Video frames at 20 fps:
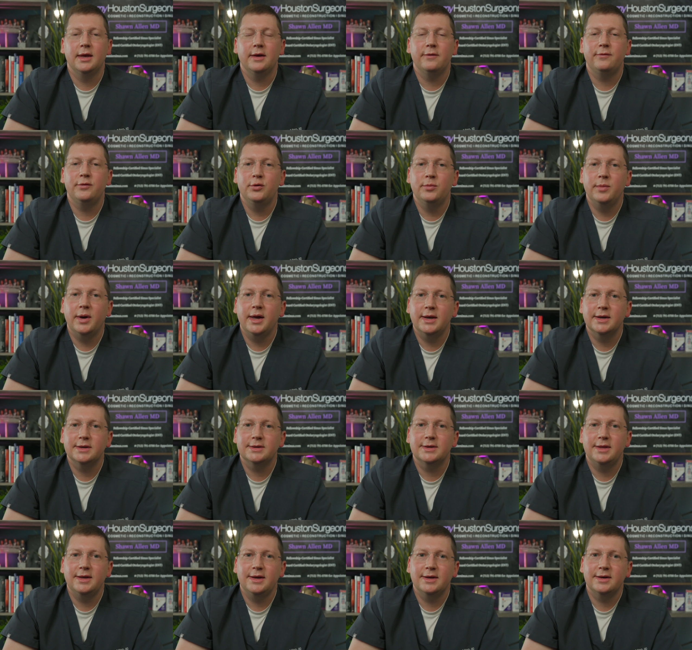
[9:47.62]
If you made it
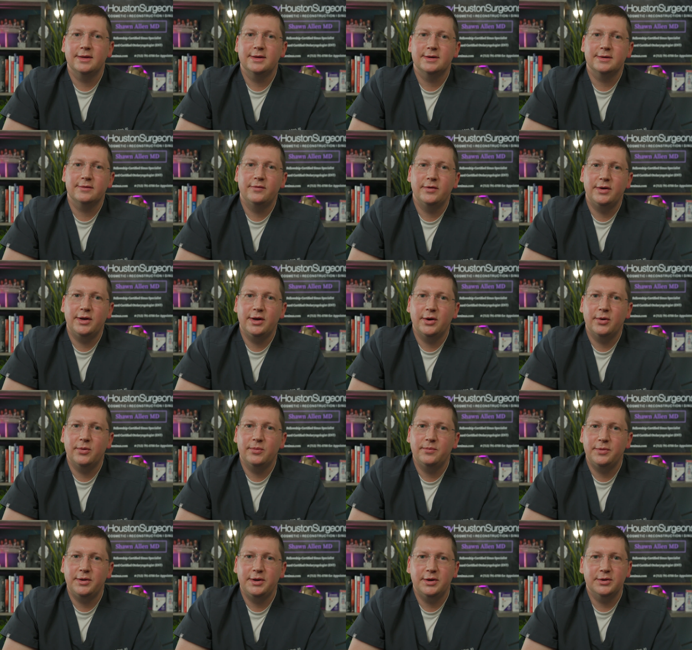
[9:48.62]
to the end of this video,
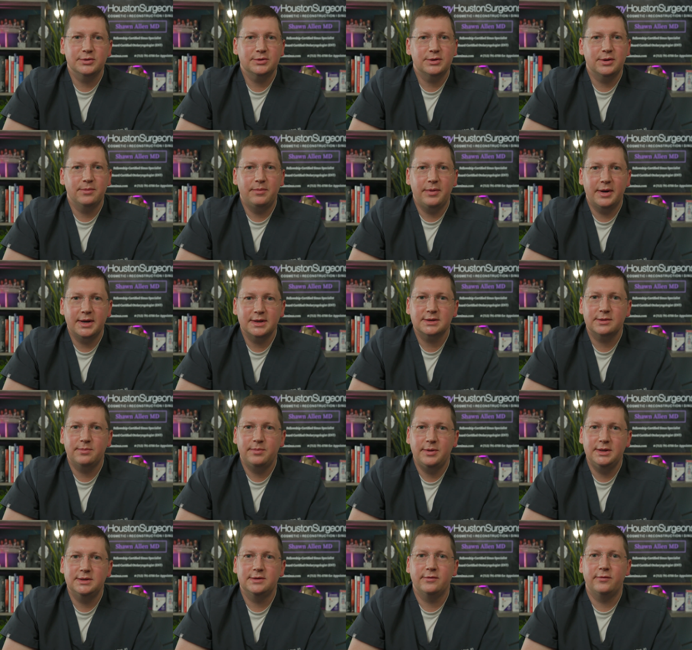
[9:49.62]
here's the best
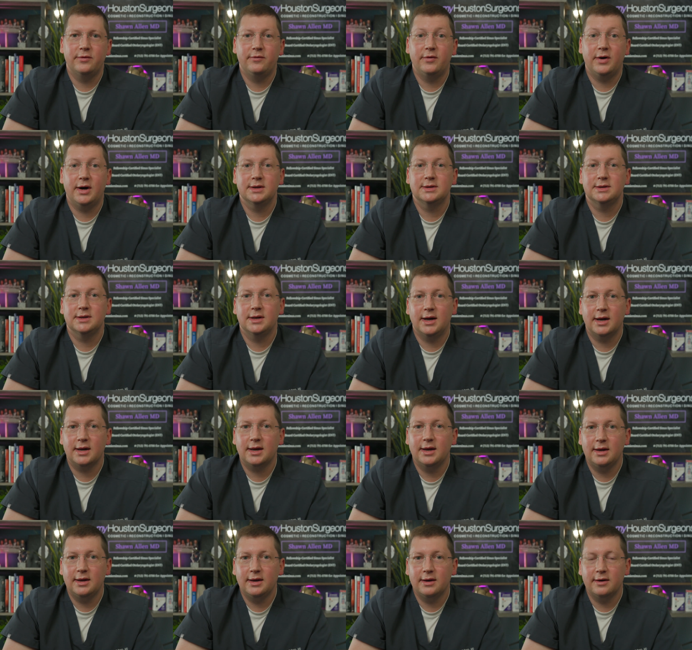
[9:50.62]
piece of advice that I
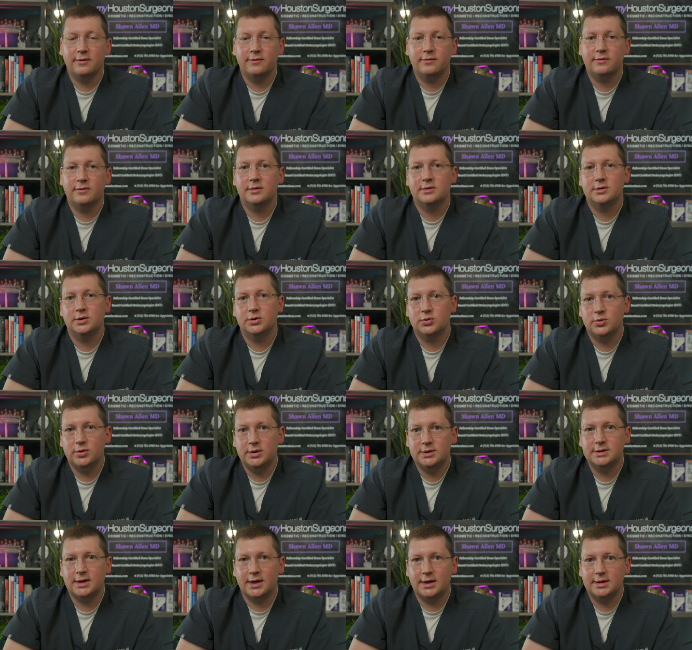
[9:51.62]
can give to
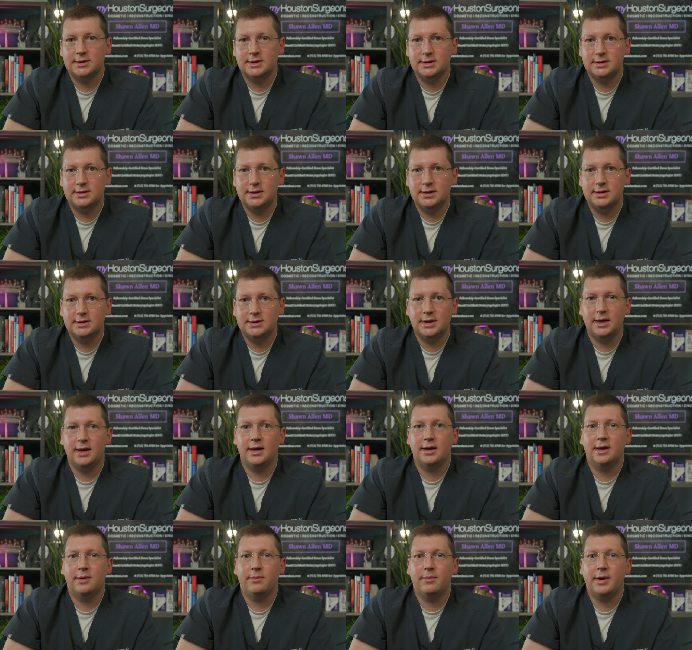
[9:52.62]
treat sinus disease
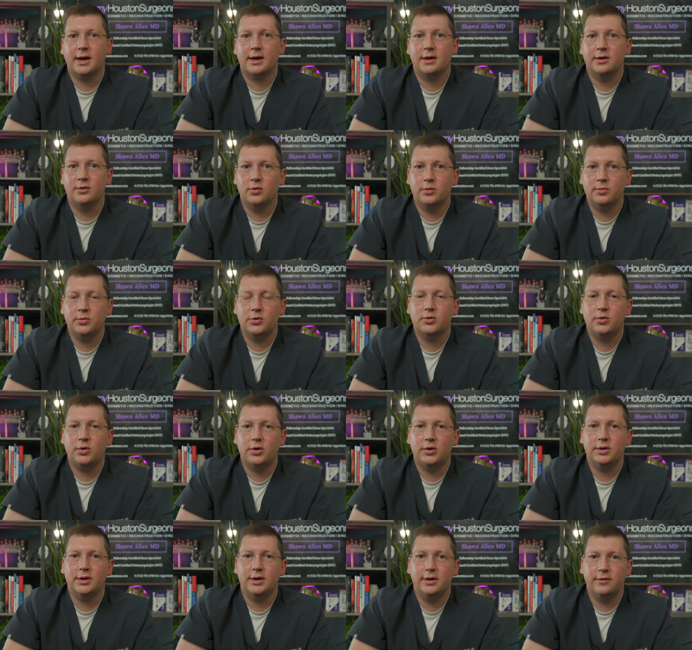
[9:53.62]
and get back a normal
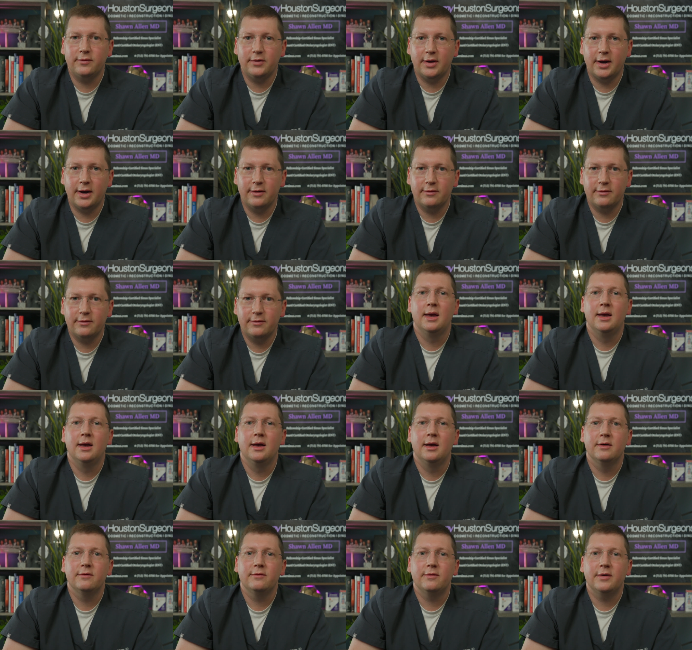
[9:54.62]
quality of life.
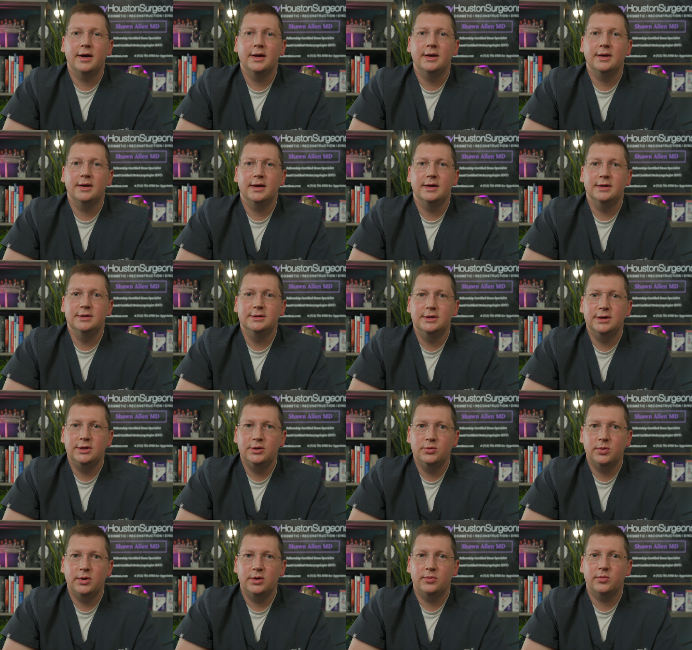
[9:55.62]
Find a
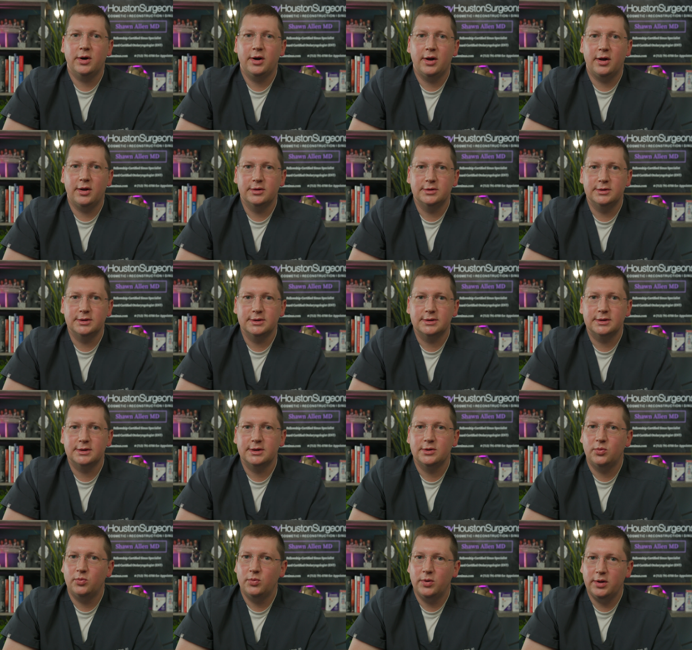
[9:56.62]
genuine
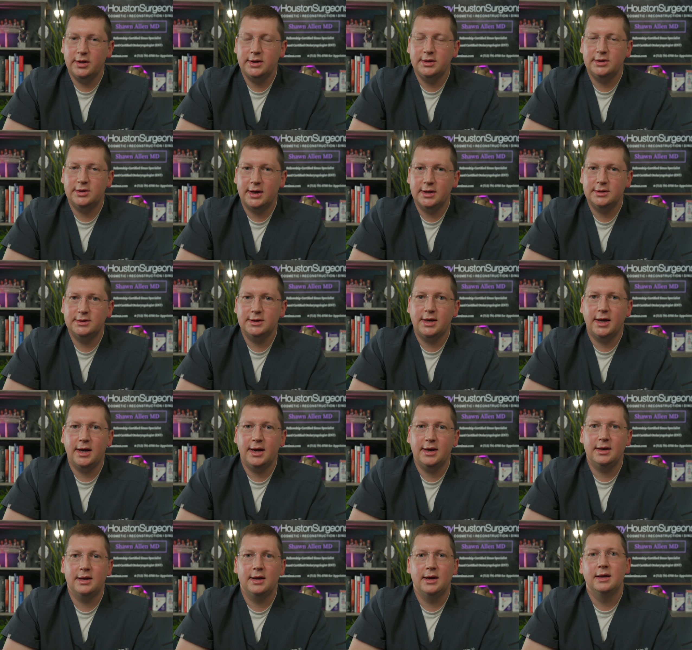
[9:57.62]
rhinologist willing to
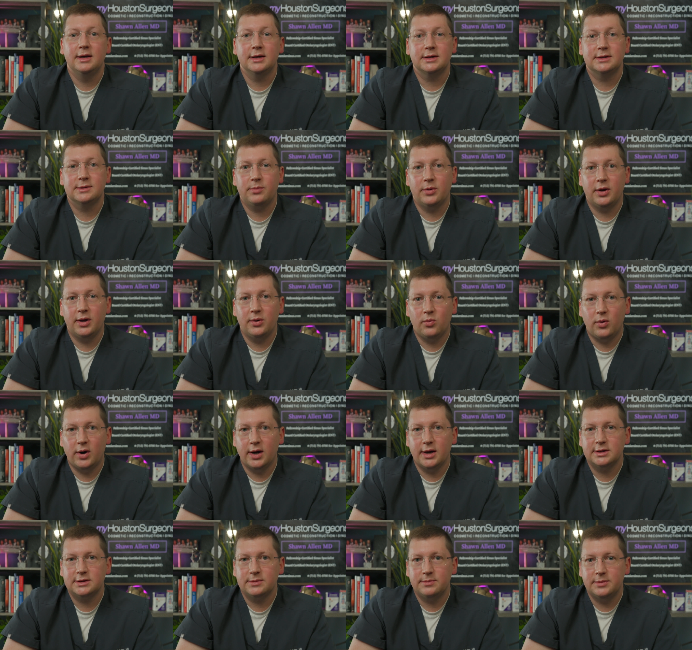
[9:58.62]
educate, explain
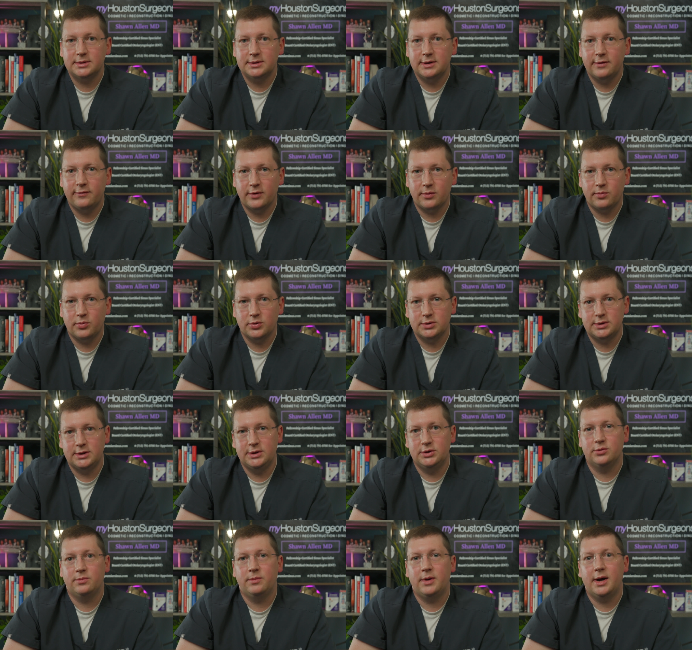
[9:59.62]
why a specific
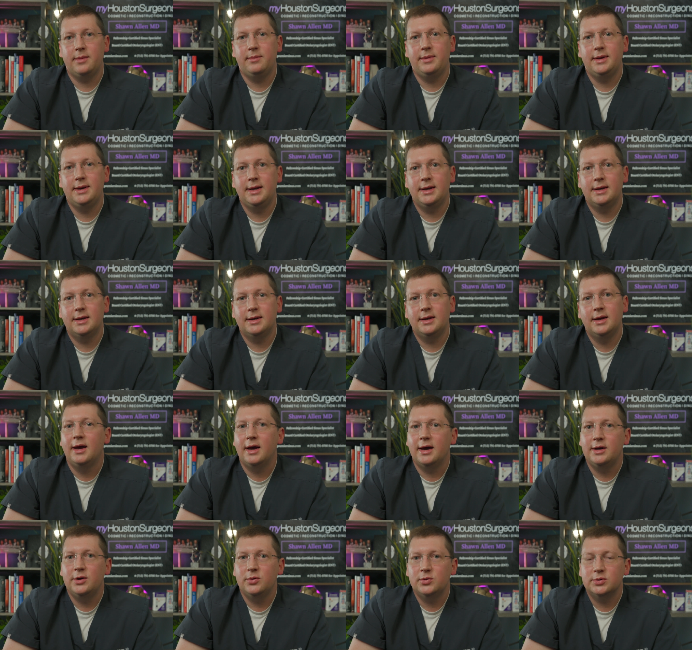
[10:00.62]
procedure might be needed,
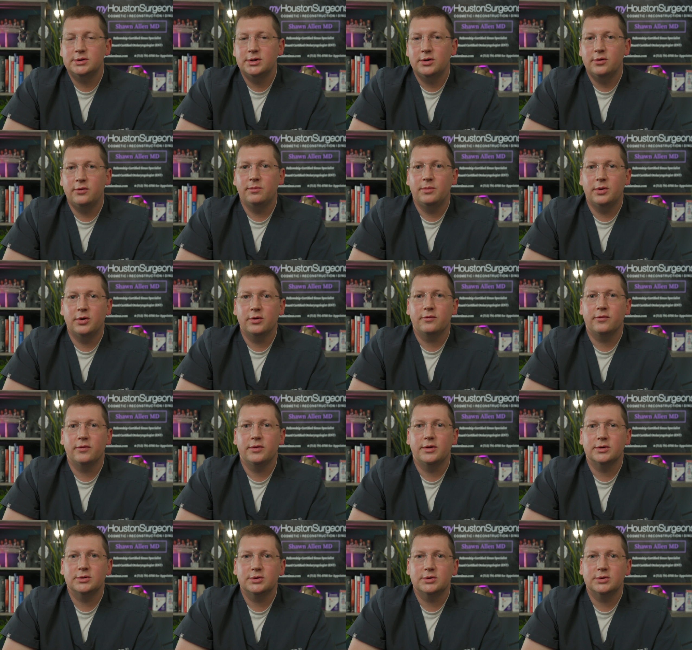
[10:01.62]
and who is known both for their